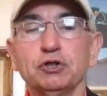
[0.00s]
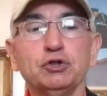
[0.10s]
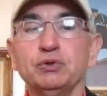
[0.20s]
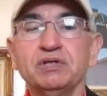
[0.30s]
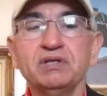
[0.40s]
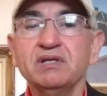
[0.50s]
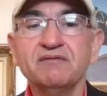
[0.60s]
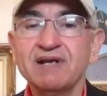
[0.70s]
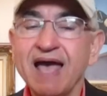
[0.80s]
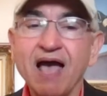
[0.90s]
you didn't
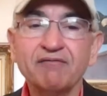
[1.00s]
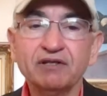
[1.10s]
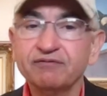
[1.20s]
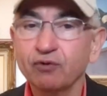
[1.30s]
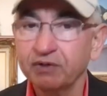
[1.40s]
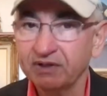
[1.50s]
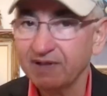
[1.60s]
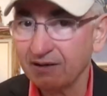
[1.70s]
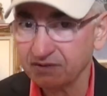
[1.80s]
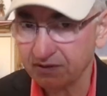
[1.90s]
even have it
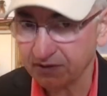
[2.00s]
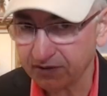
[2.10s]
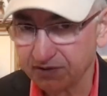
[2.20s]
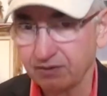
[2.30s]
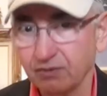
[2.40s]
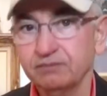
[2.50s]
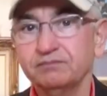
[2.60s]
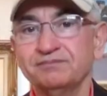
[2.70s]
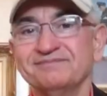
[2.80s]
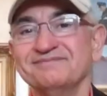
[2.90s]
40,000 years ago.
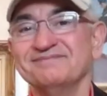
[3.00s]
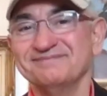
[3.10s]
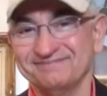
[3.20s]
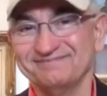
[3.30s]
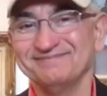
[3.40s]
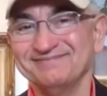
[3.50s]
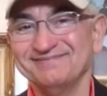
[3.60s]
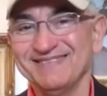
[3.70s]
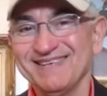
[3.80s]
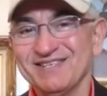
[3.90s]

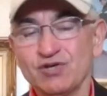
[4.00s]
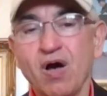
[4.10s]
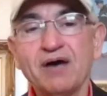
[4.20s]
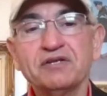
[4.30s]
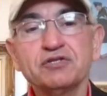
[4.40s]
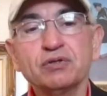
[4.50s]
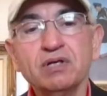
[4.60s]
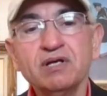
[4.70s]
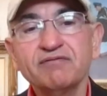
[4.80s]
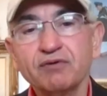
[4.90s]
So how did you
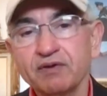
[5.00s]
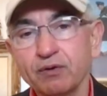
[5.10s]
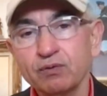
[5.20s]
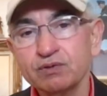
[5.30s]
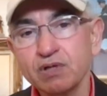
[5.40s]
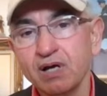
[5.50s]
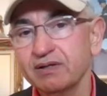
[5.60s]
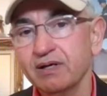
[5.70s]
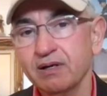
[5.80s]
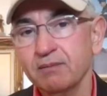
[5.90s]
live for those
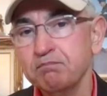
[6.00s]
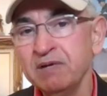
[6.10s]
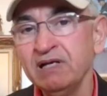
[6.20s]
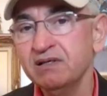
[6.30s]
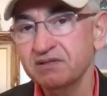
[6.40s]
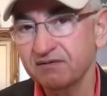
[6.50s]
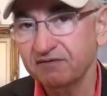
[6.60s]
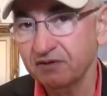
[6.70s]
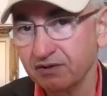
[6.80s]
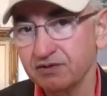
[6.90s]
other millions
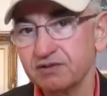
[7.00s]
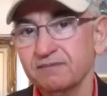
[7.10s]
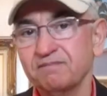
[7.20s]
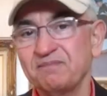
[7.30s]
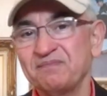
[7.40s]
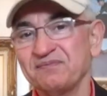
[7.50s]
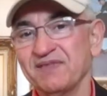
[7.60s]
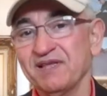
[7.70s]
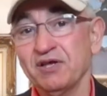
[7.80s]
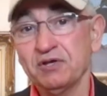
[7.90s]
of years?
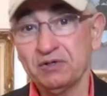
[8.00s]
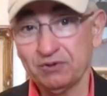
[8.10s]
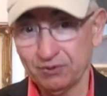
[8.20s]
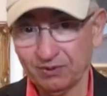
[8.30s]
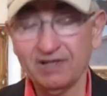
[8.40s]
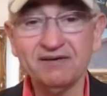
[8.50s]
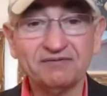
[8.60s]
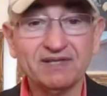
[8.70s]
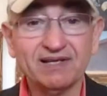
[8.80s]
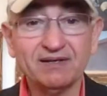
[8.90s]
You
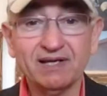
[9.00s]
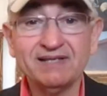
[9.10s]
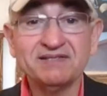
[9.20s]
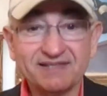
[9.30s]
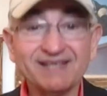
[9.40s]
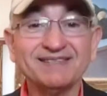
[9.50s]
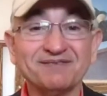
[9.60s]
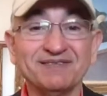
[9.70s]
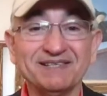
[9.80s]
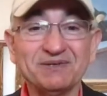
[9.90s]
lived
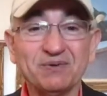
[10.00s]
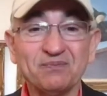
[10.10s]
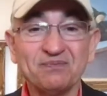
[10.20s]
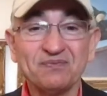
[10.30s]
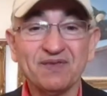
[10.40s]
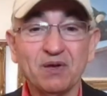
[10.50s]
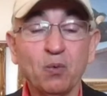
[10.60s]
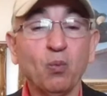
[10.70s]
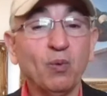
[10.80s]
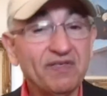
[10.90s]
instinctively
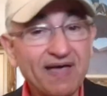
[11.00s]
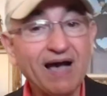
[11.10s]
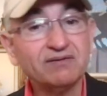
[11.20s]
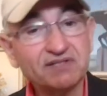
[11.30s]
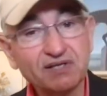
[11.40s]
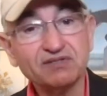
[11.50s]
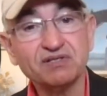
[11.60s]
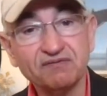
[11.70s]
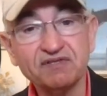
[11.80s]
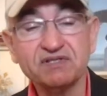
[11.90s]
without
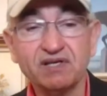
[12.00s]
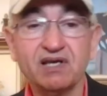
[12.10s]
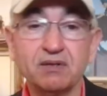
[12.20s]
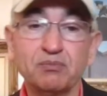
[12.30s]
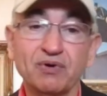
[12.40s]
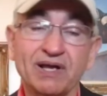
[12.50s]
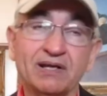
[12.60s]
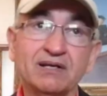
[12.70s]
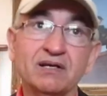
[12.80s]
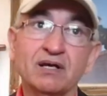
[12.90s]
such sophisticated
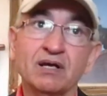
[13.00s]
brain